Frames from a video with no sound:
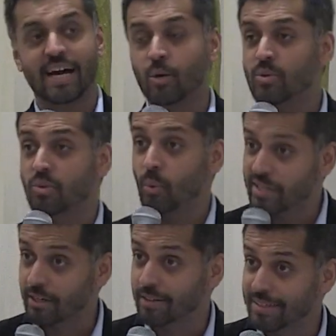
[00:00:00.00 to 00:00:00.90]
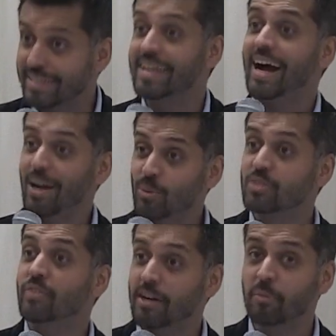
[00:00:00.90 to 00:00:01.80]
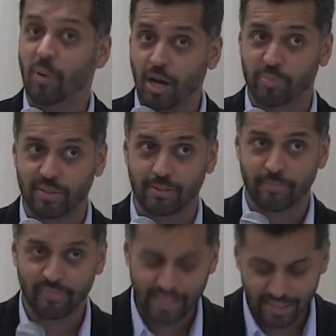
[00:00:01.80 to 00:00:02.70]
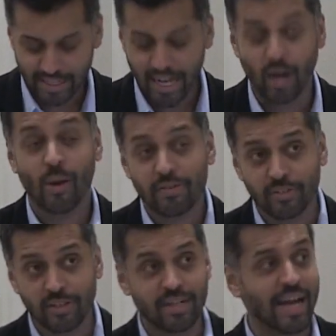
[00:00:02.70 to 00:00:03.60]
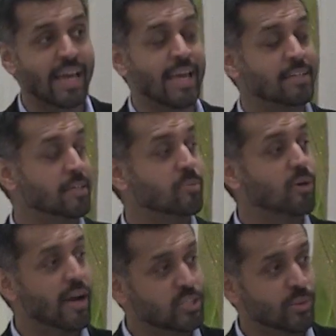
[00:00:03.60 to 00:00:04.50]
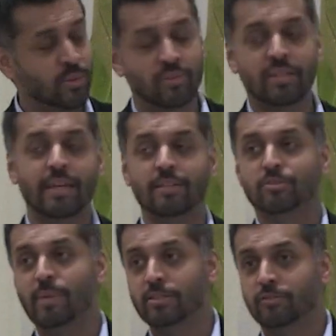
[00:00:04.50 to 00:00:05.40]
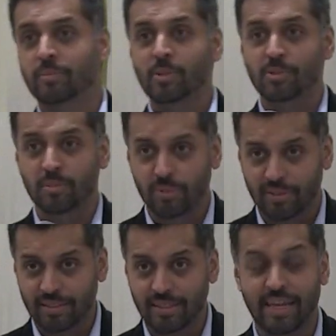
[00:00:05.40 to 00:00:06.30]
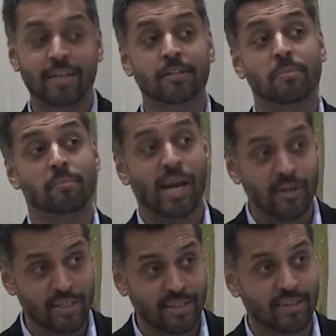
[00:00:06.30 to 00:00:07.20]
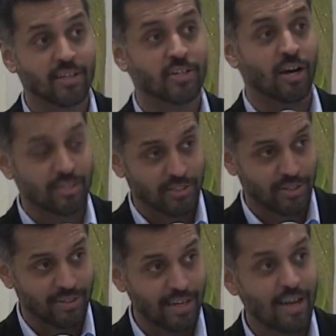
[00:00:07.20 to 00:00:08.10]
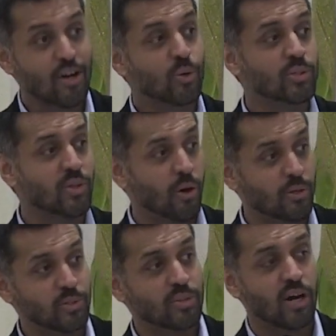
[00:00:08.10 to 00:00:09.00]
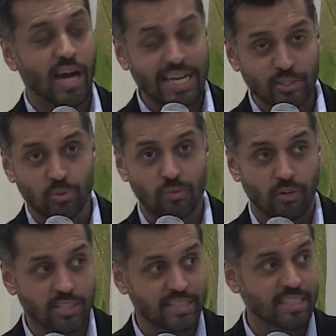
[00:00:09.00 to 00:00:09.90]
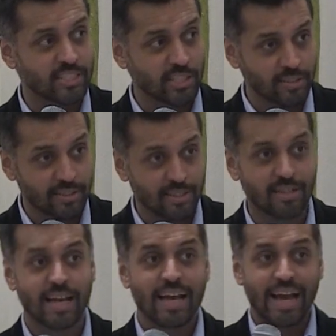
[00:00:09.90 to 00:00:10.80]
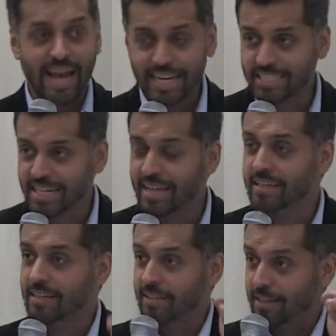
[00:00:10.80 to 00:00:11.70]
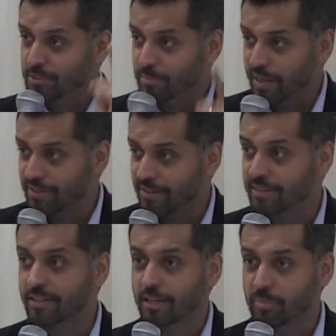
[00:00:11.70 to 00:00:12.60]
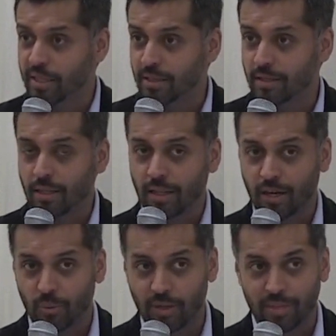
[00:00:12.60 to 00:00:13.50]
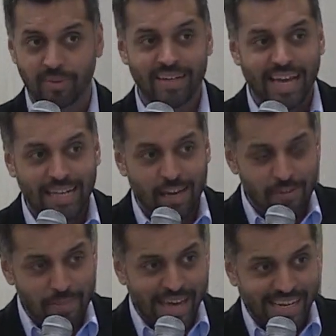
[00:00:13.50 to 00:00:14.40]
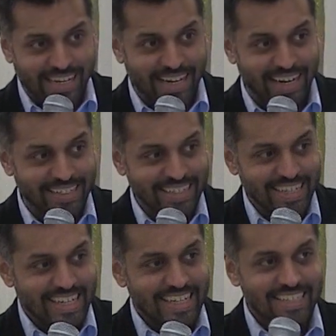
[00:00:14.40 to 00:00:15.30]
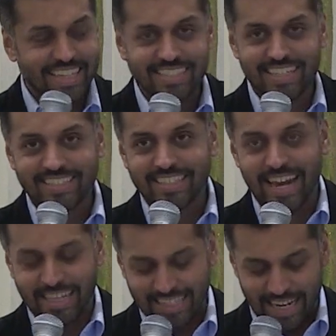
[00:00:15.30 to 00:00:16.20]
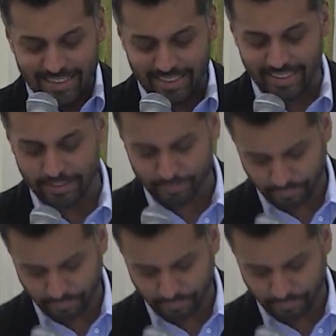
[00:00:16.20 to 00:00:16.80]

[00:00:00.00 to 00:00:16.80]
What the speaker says: I was a winner. I was very popular. However, I ended up graduating with an English major from UC Berkeley. I ended up marrying a doctor who was also the high school varsity cheerleader. Hashtag it gets better. Takbir, Allahu Akbar. I love America. This is great country.